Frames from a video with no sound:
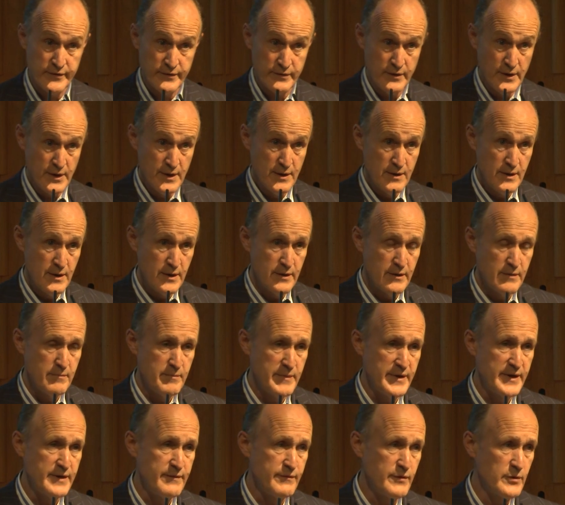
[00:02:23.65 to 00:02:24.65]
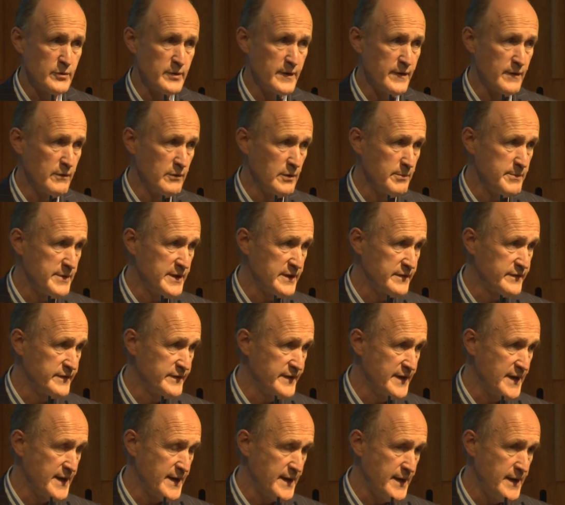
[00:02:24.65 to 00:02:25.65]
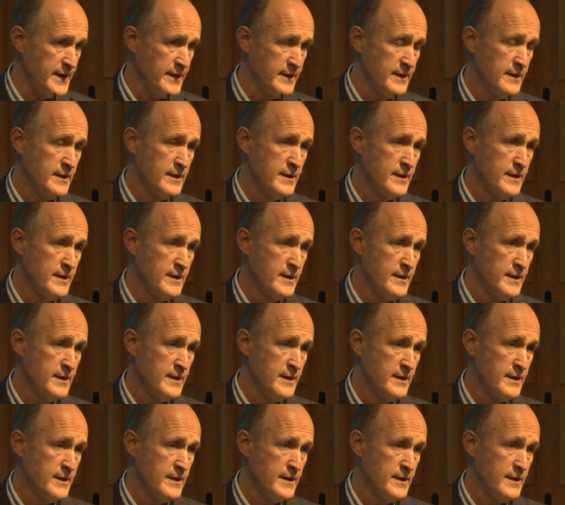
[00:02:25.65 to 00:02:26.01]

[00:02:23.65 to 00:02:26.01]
and many of you are in the room here today.